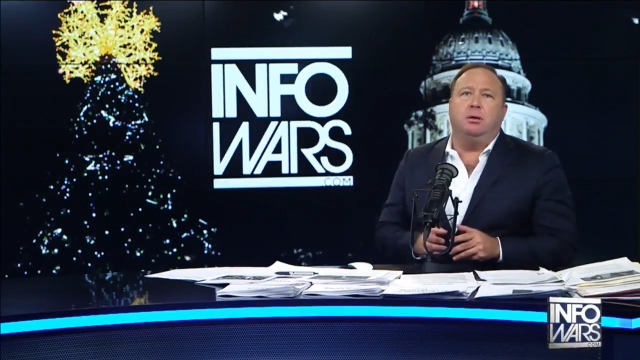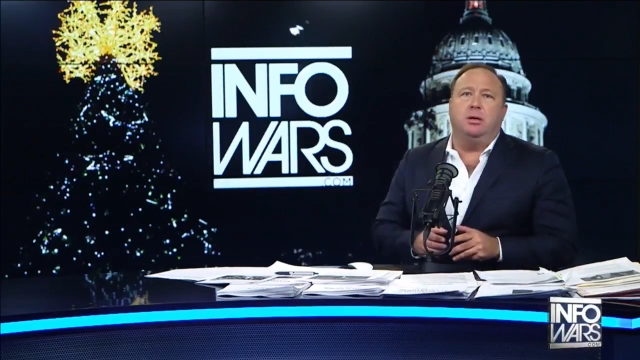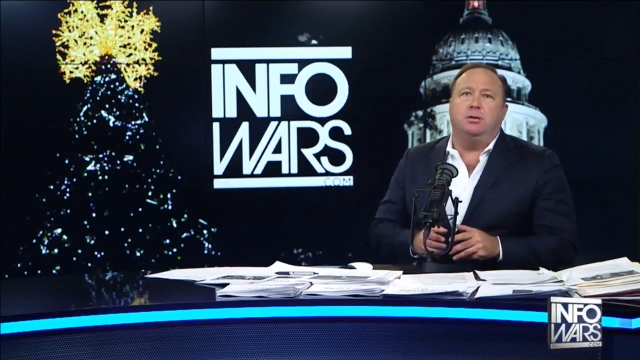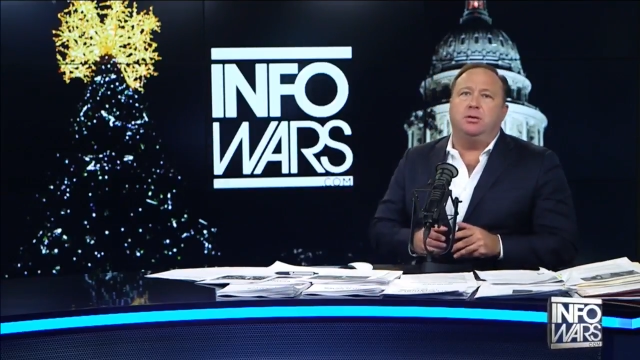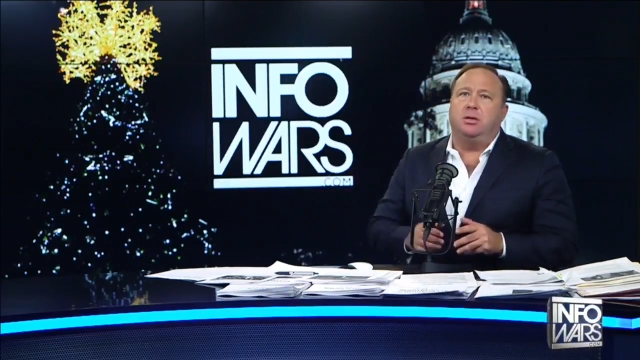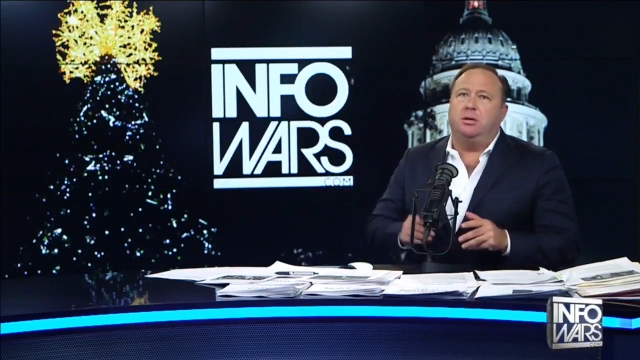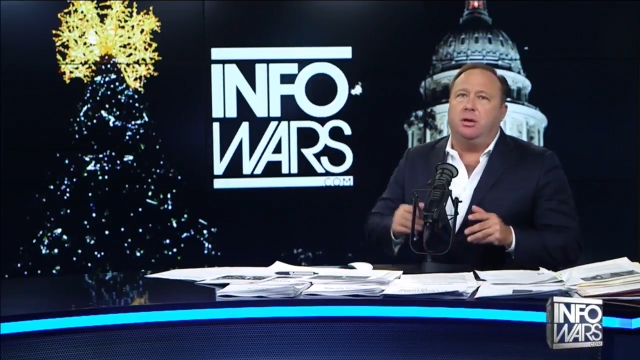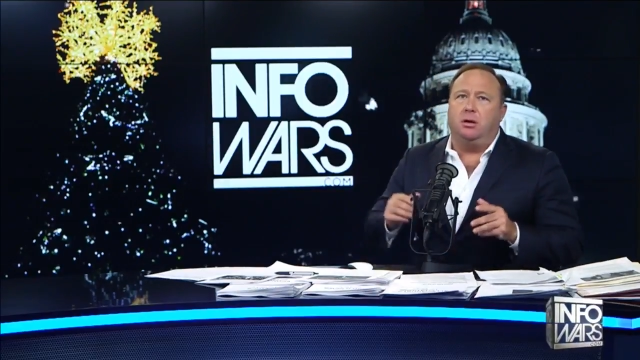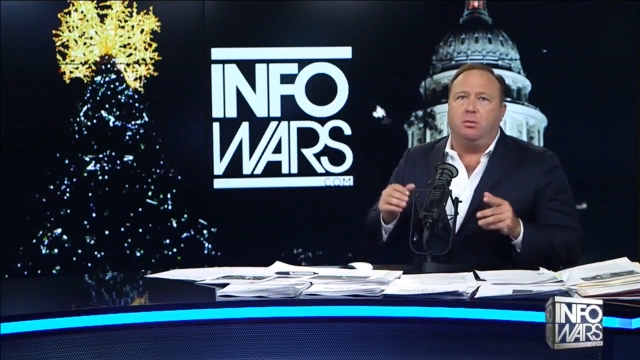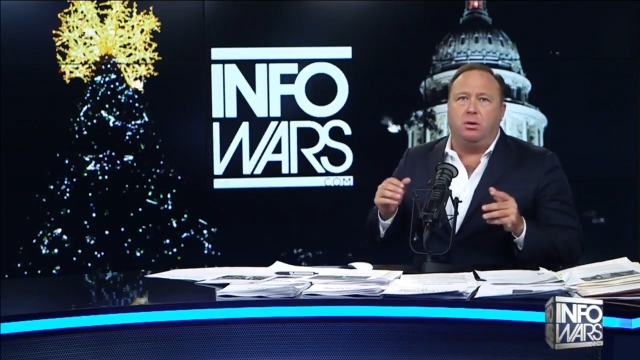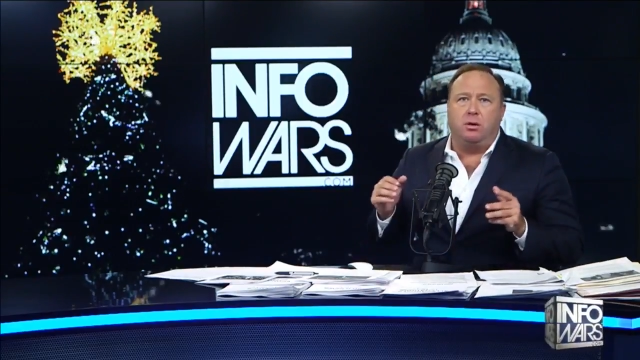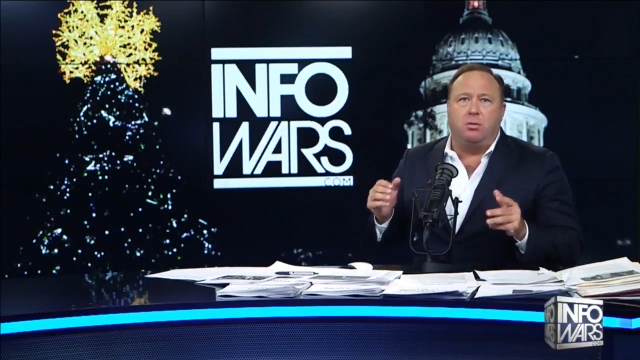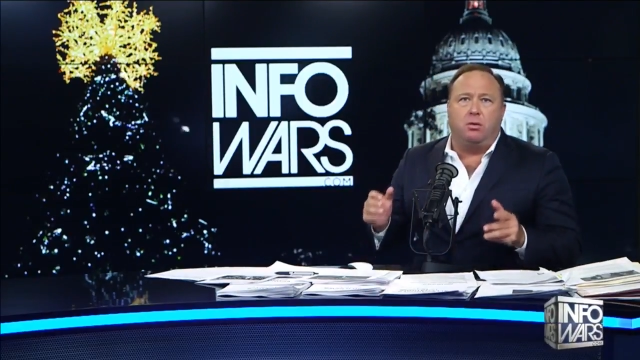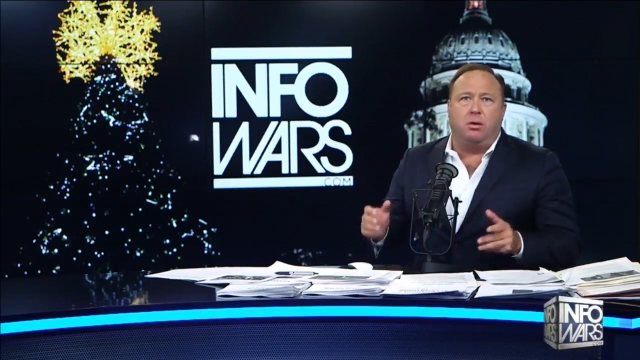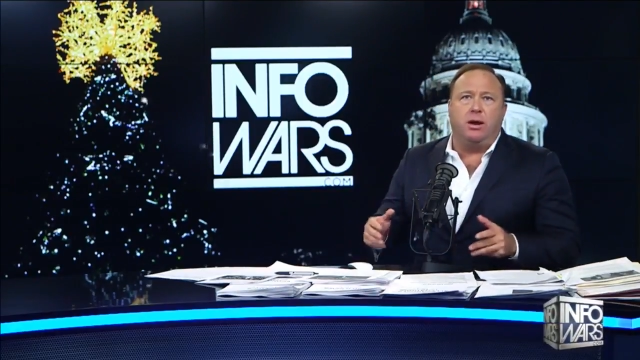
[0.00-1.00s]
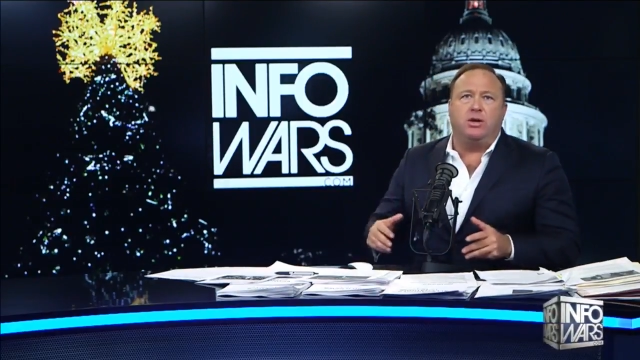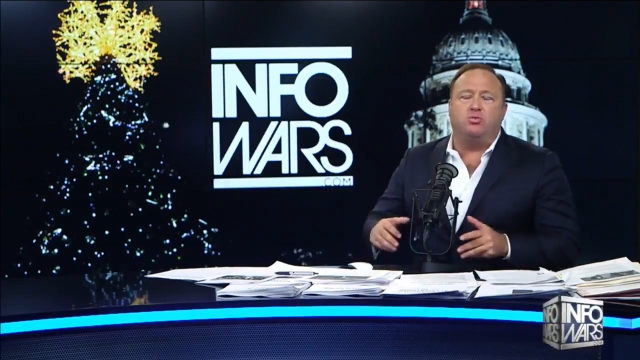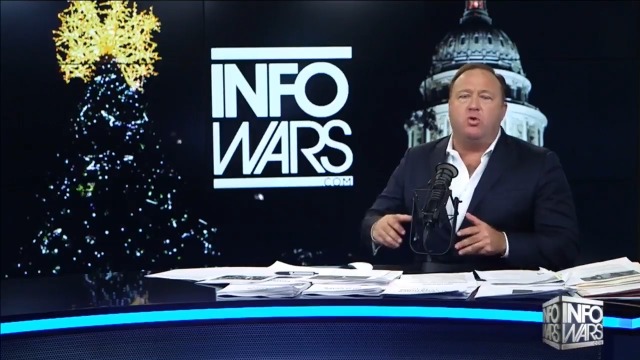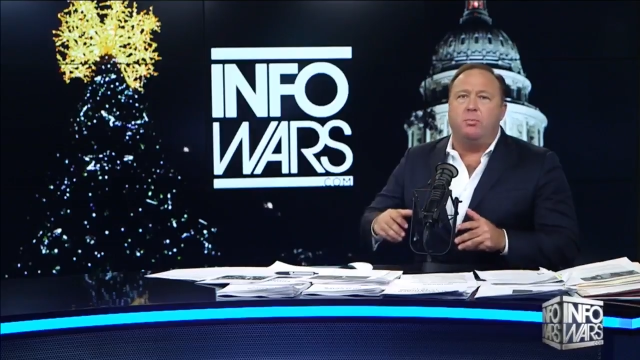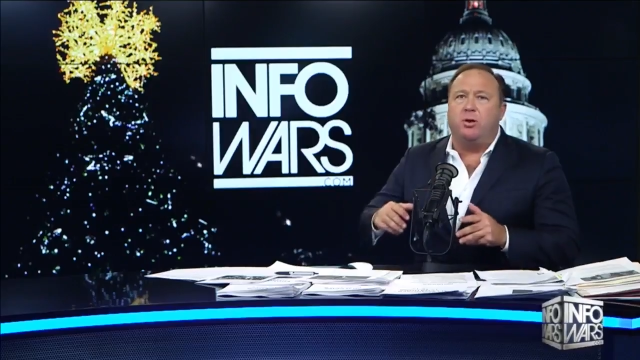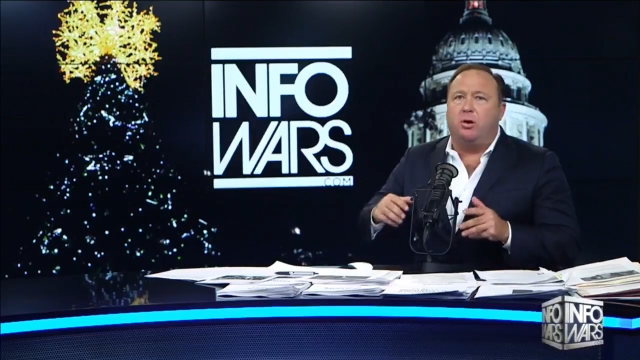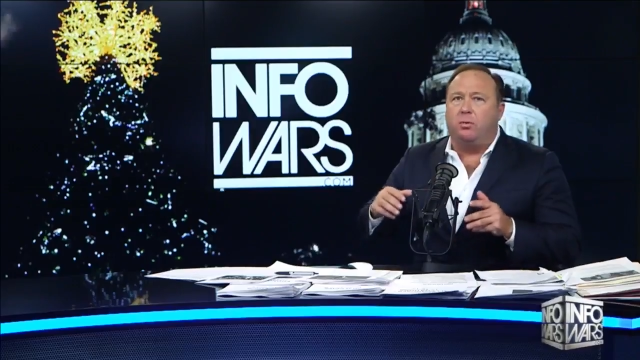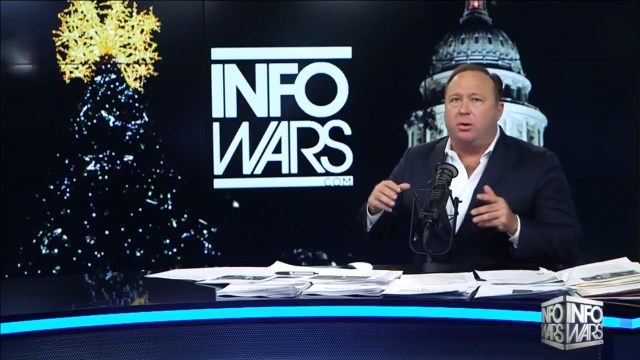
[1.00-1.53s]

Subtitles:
He said there are recordings, women are